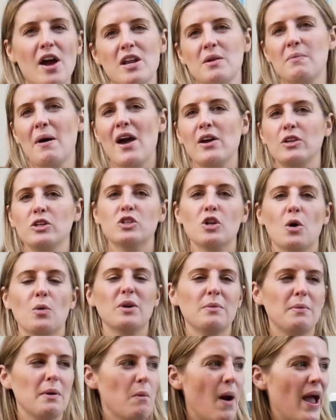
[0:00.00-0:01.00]
and about and you don't
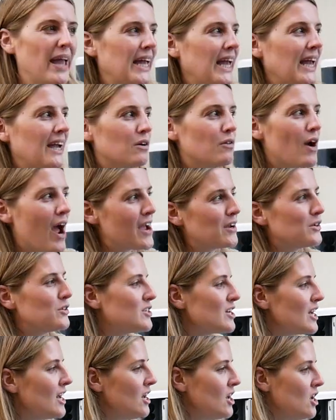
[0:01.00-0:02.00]
want to be waiting around.
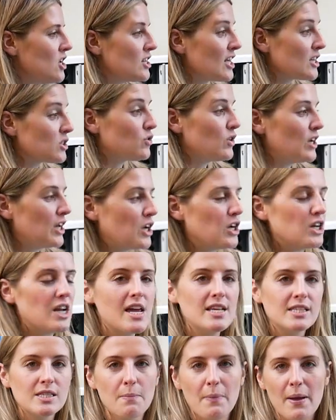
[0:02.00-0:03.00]
That's really good.
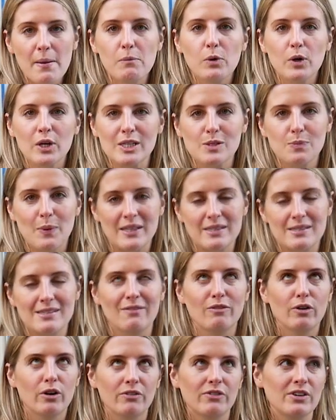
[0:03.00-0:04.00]
It's a bit more
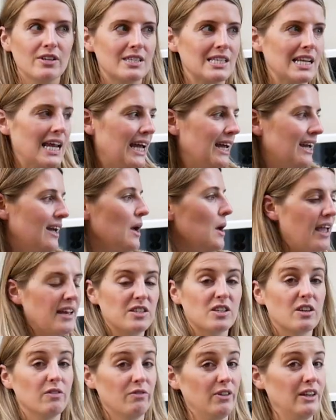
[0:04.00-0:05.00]
expensive, obviously.
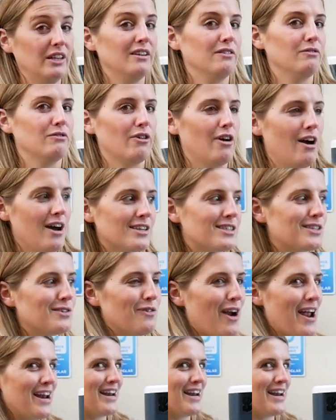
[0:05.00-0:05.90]
It's convenient for us right